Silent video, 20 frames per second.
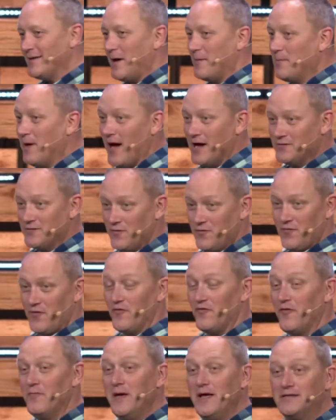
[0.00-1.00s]
be honest with you,
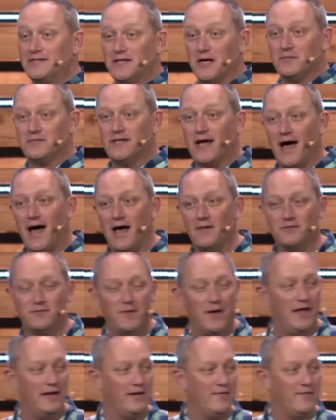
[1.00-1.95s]
for me, sometimes, man,